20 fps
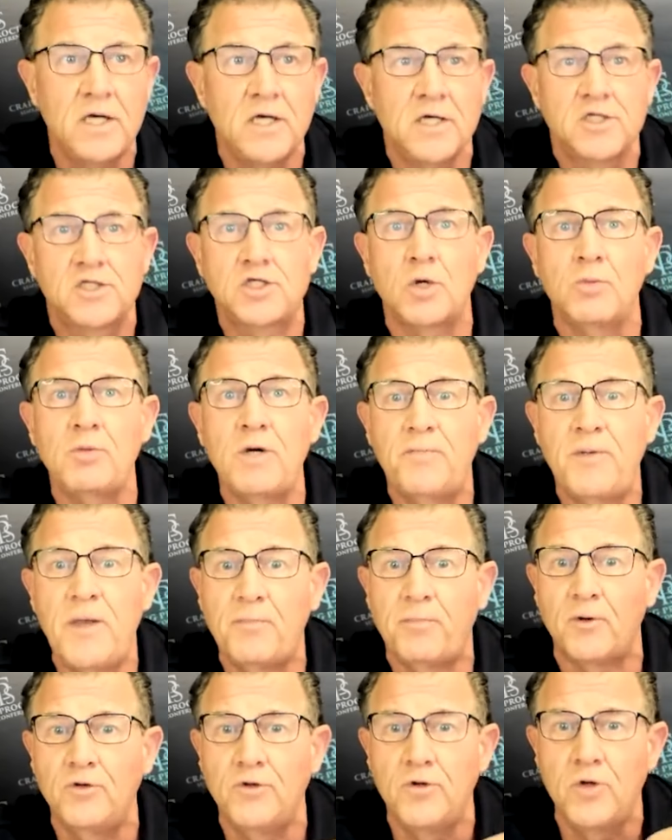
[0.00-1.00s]
So many
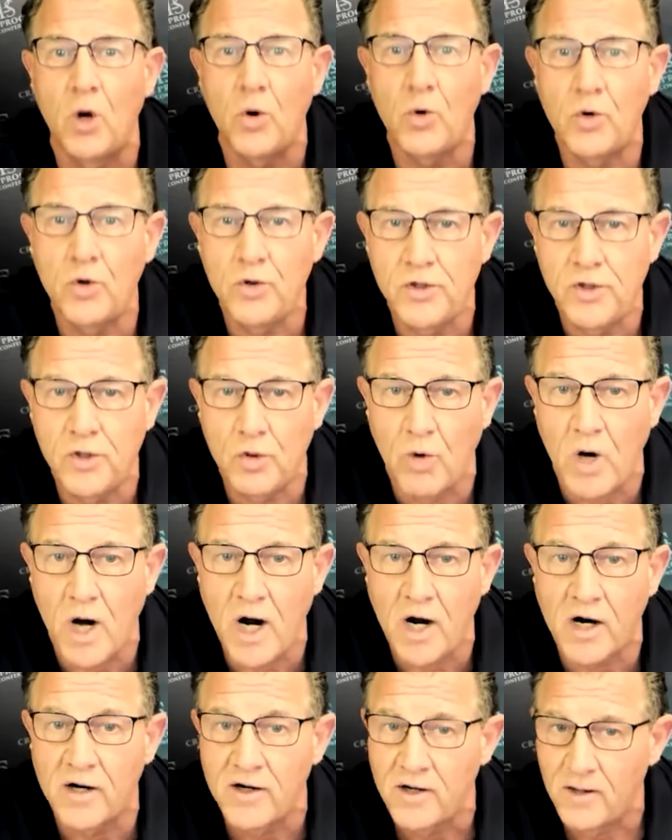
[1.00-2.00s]
people know who you
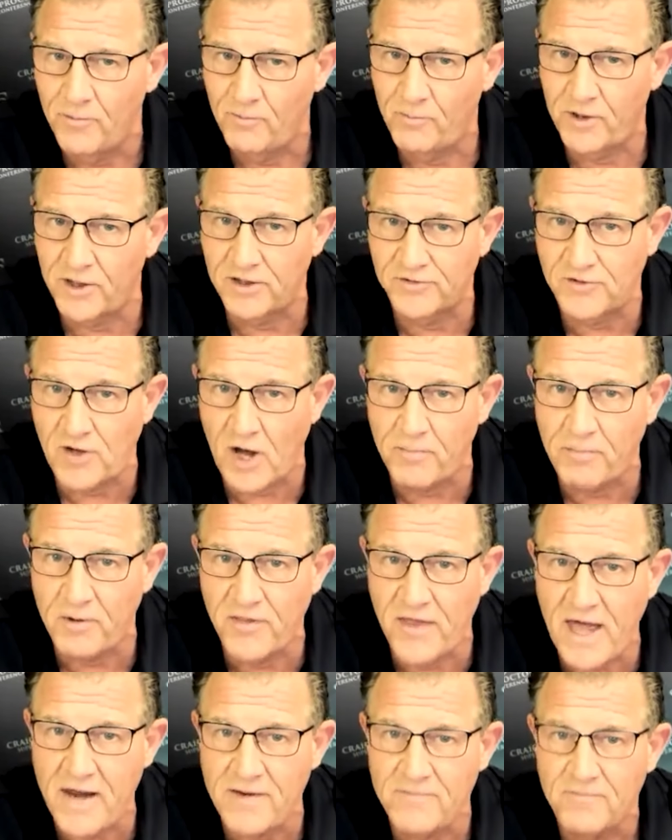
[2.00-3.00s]
are, but on top of
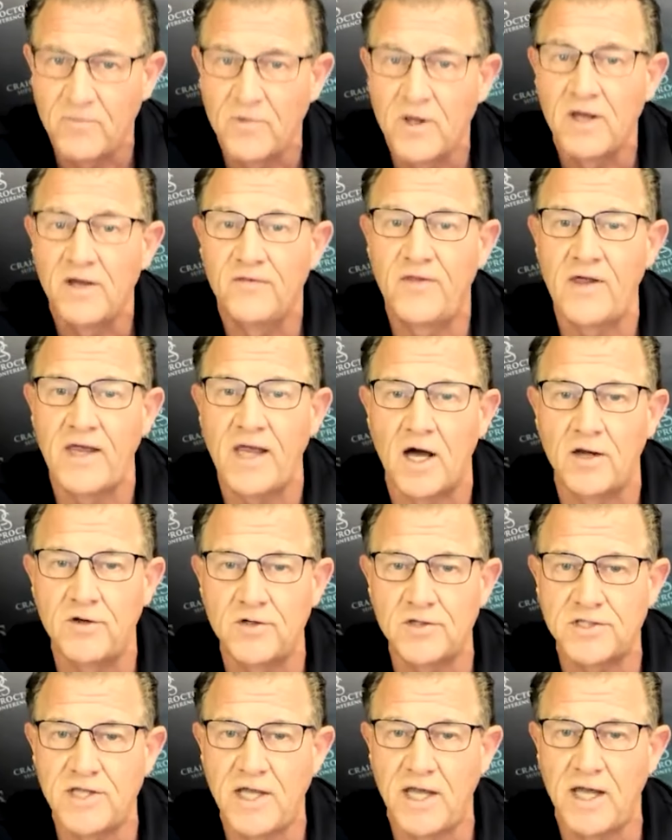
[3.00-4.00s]
that, they
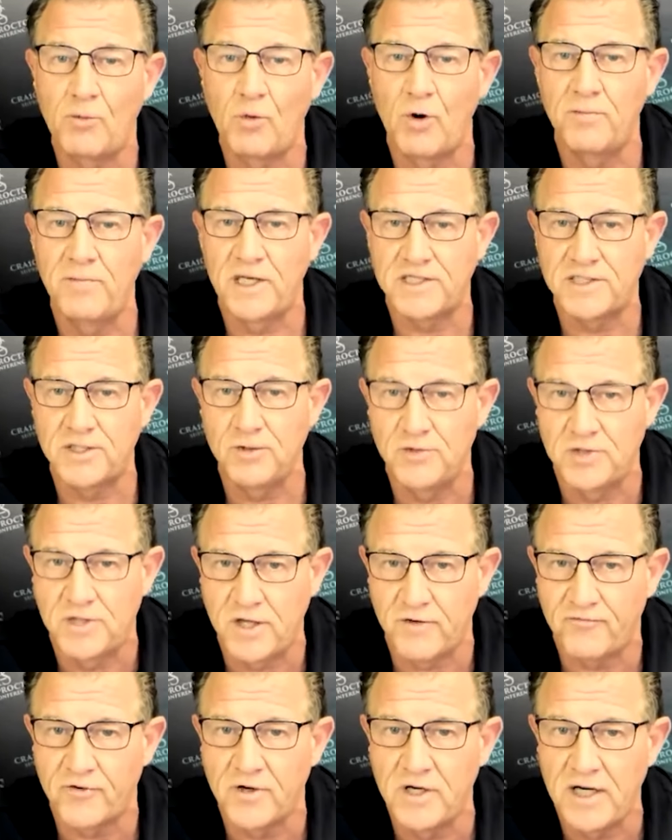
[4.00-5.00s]
understand what makes you
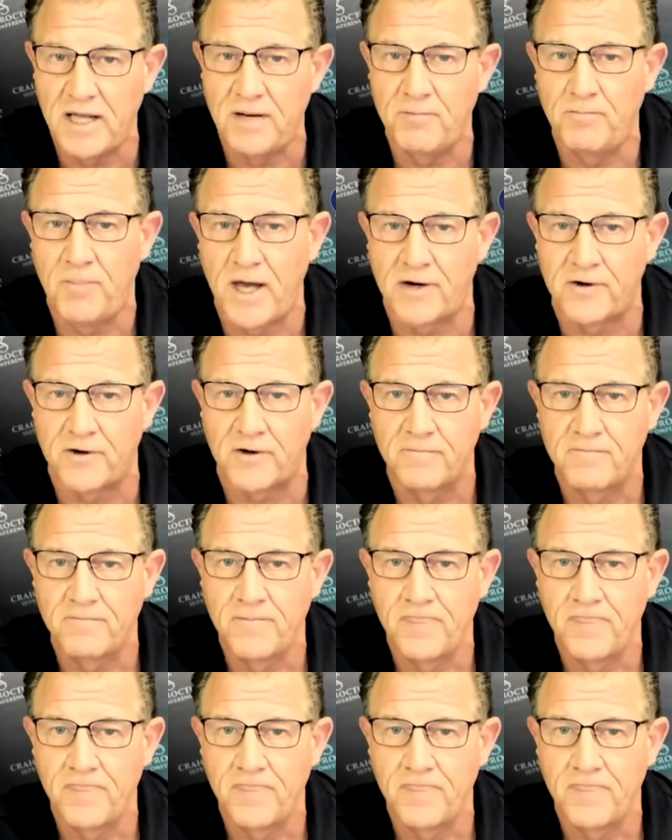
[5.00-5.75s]
different and better.